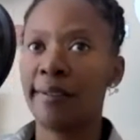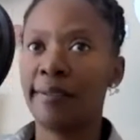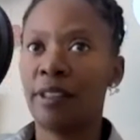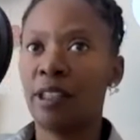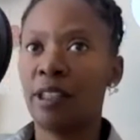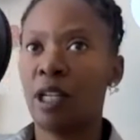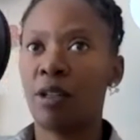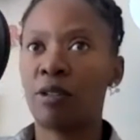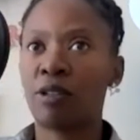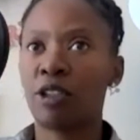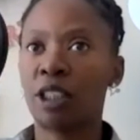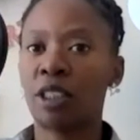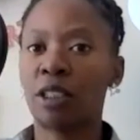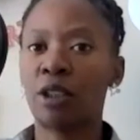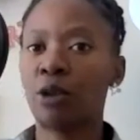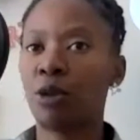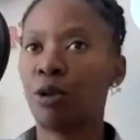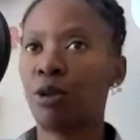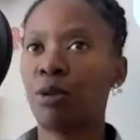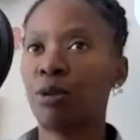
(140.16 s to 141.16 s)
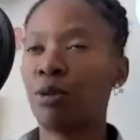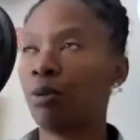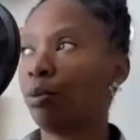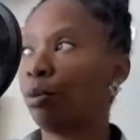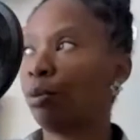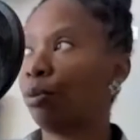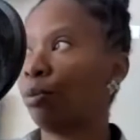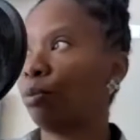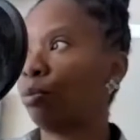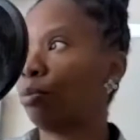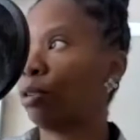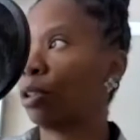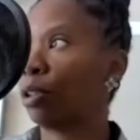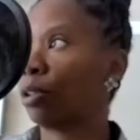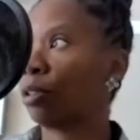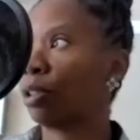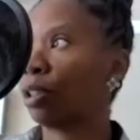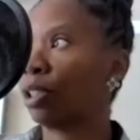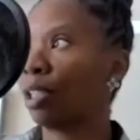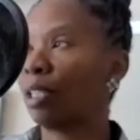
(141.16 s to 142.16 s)
you know, just to
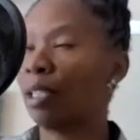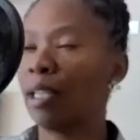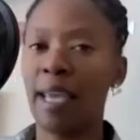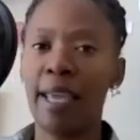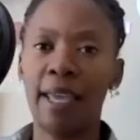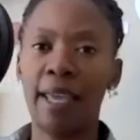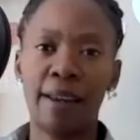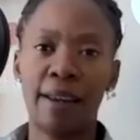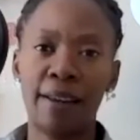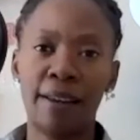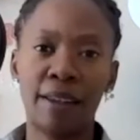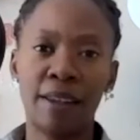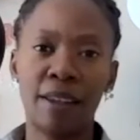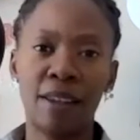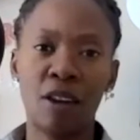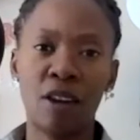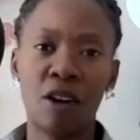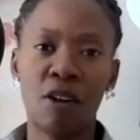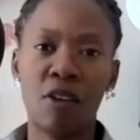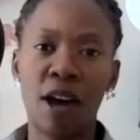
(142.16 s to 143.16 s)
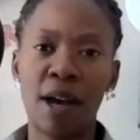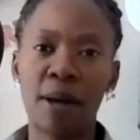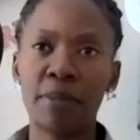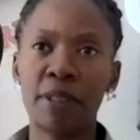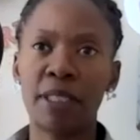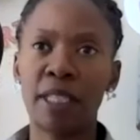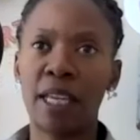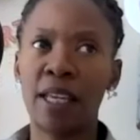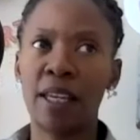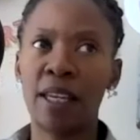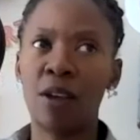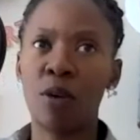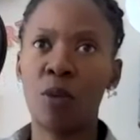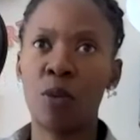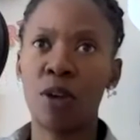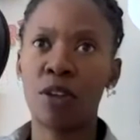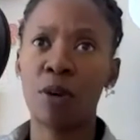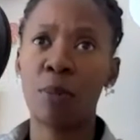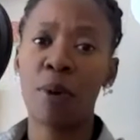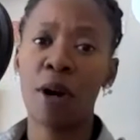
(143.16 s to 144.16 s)
date. You know, I'm dating
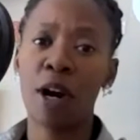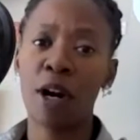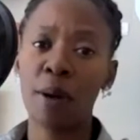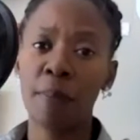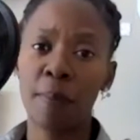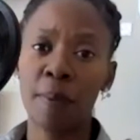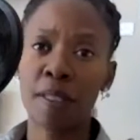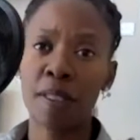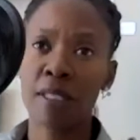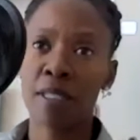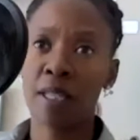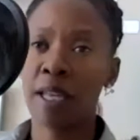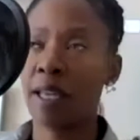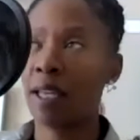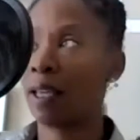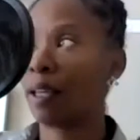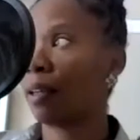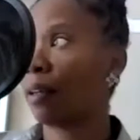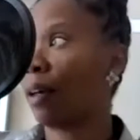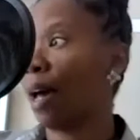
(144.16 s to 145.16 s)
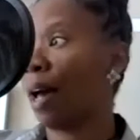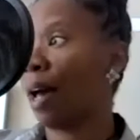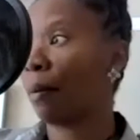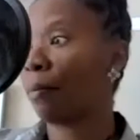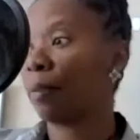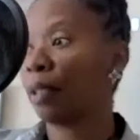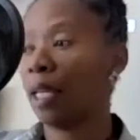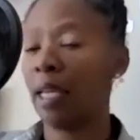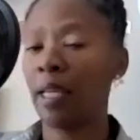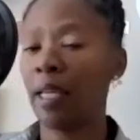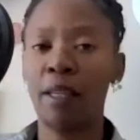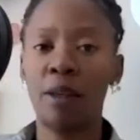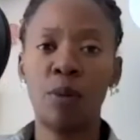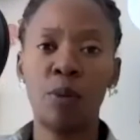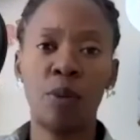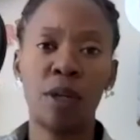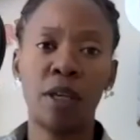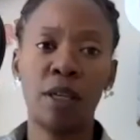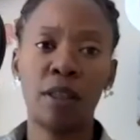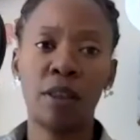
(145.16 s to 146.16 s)
with a purpose. Like, I'm dating
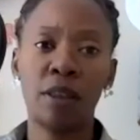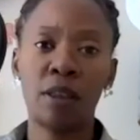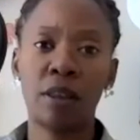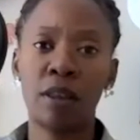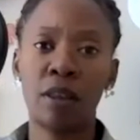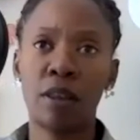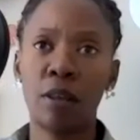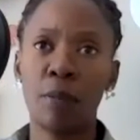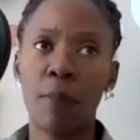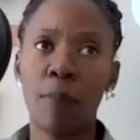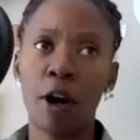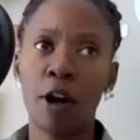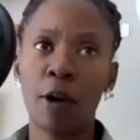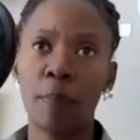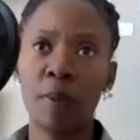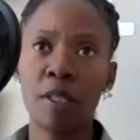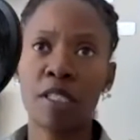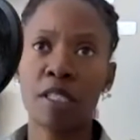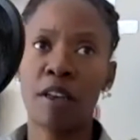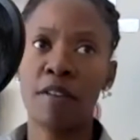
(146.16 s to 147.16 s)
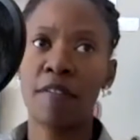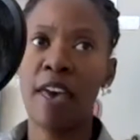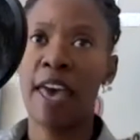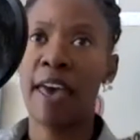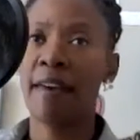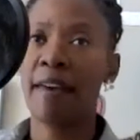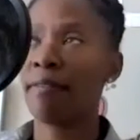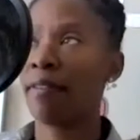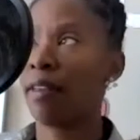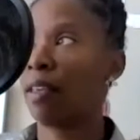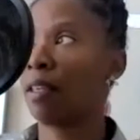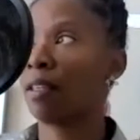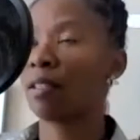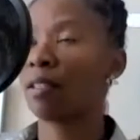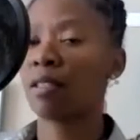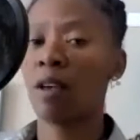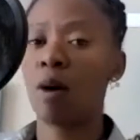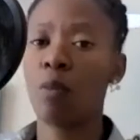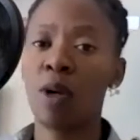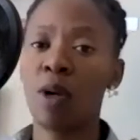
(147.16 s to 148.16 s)
with the purpose of having
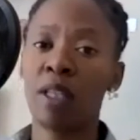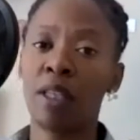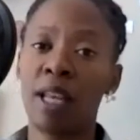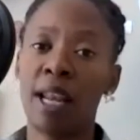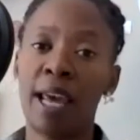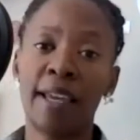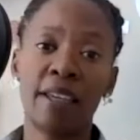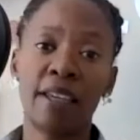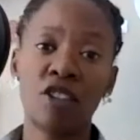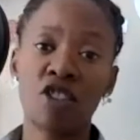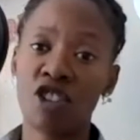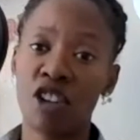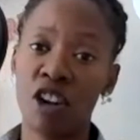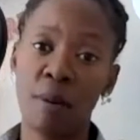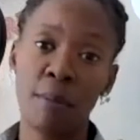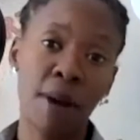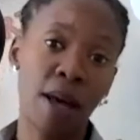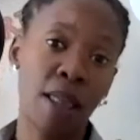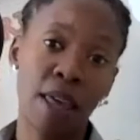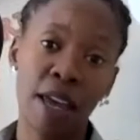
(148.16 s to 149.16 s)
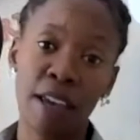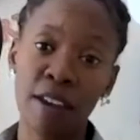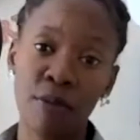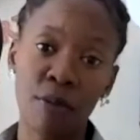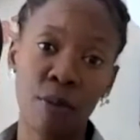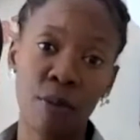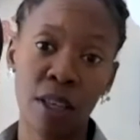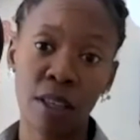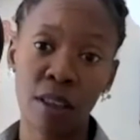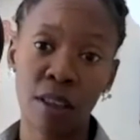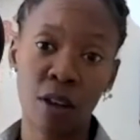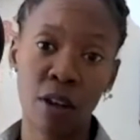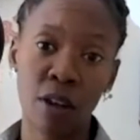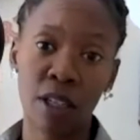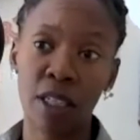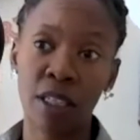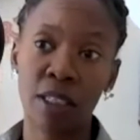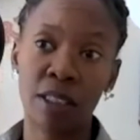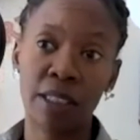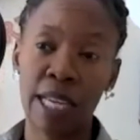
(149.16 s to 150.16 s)
someone that I can share my life with
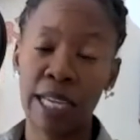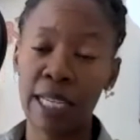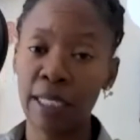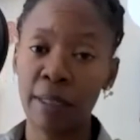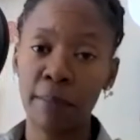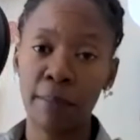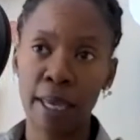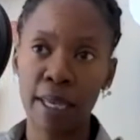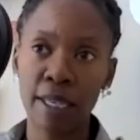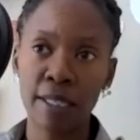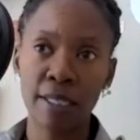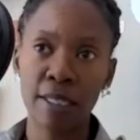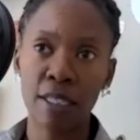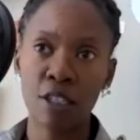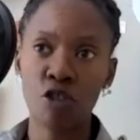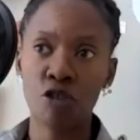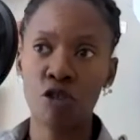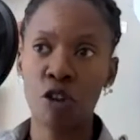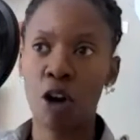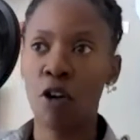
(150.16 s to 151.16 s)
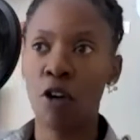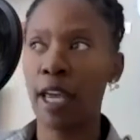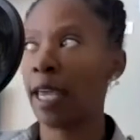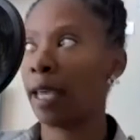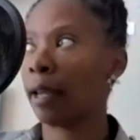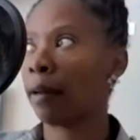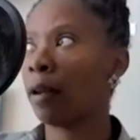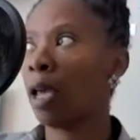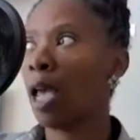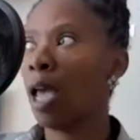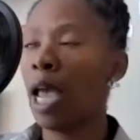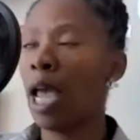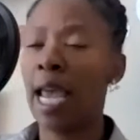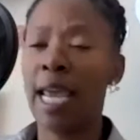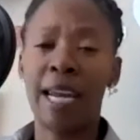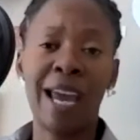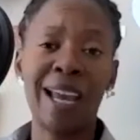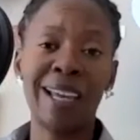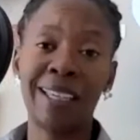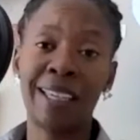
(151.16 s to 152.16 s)
on a daily basis, you know, and
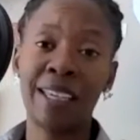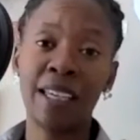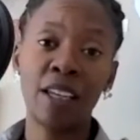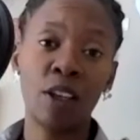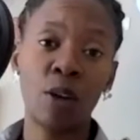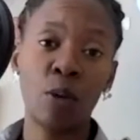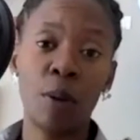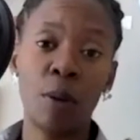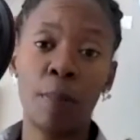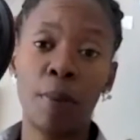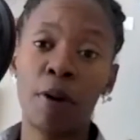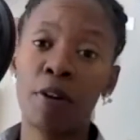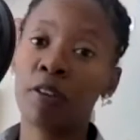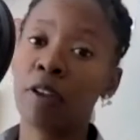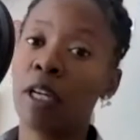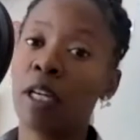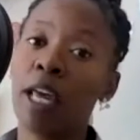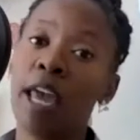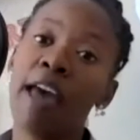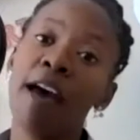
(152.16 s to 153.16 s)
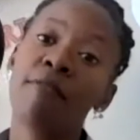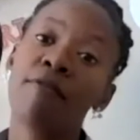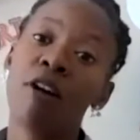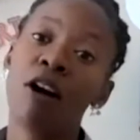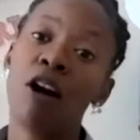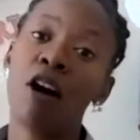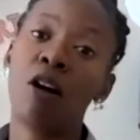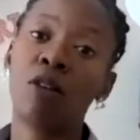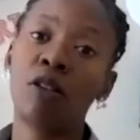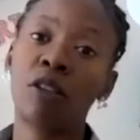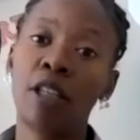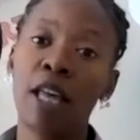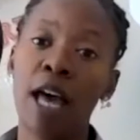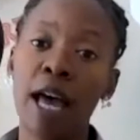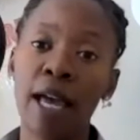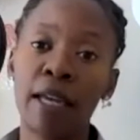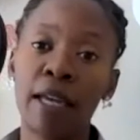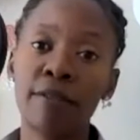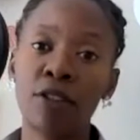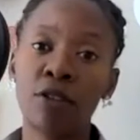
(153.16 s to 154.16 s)
I get it. We're both going to have our own
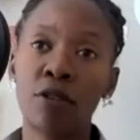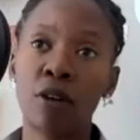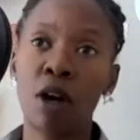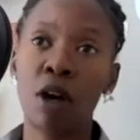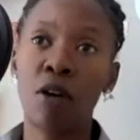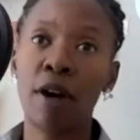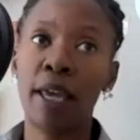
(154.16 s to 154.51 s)
lives, you know,